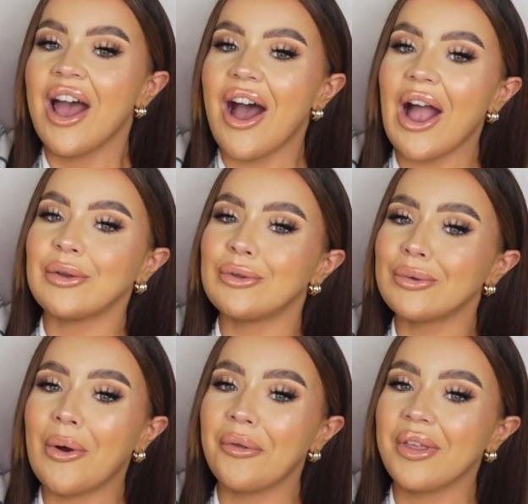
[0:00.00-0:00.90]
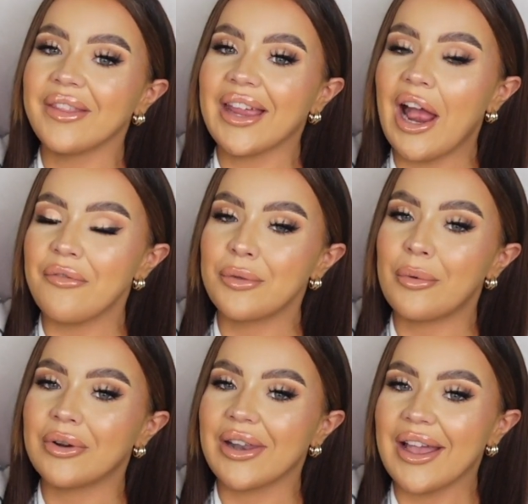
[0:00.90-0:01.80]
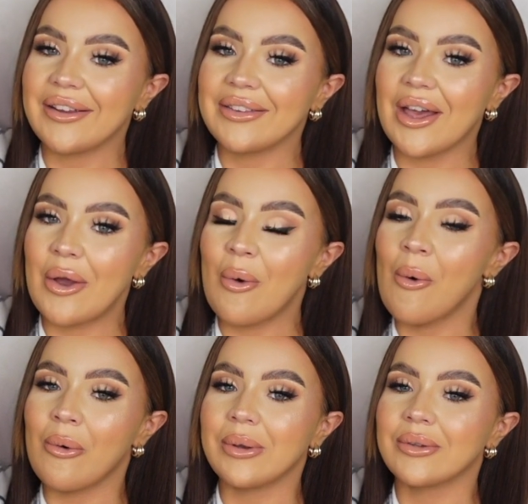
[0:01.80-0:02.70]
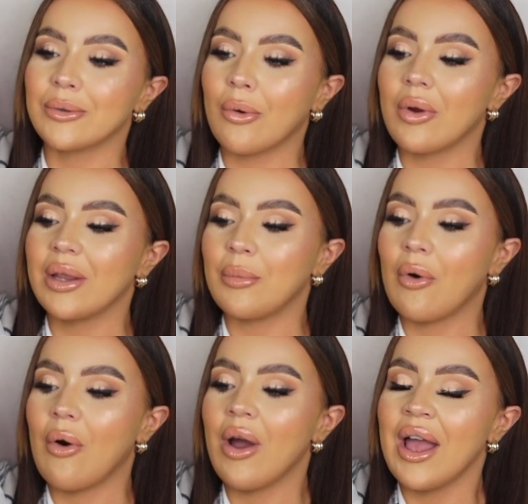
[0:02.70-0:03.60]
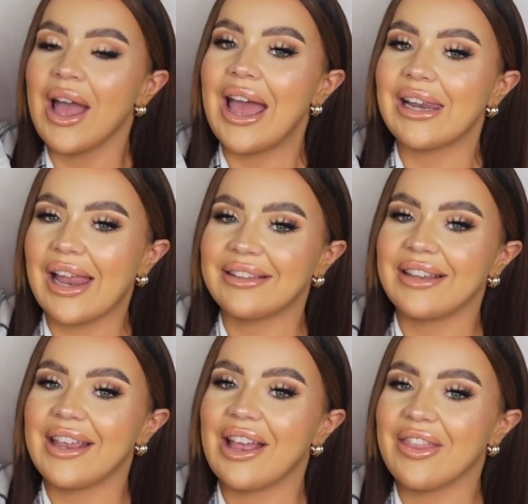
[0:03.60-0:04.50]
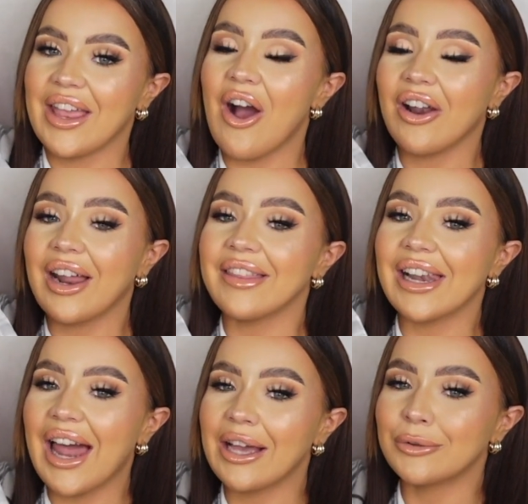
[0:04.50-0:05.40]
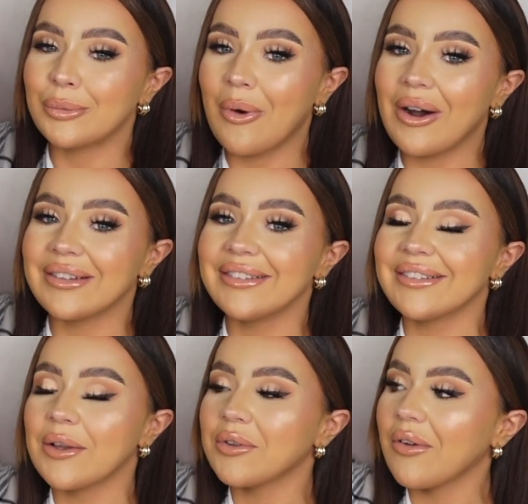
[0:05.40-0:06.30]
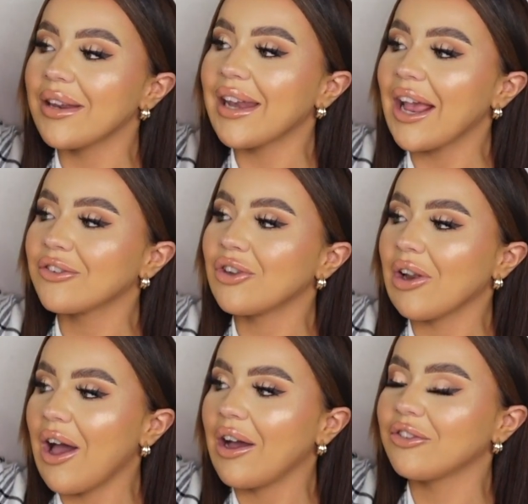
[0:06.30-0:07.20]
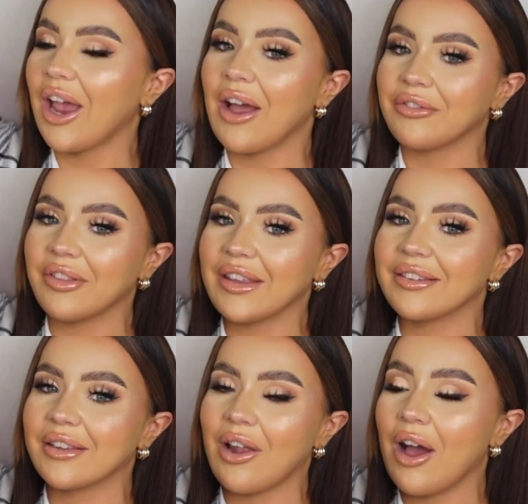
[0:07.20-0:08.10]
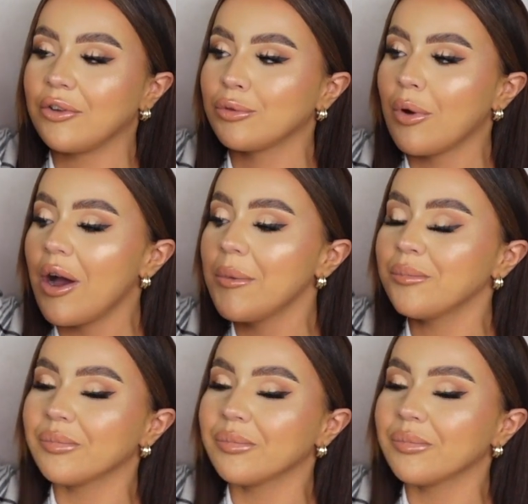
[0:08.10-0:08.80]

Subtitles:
I do not think they have them online though, or in store anymore, unless they are like the last ones. There was only an extra large after this large one.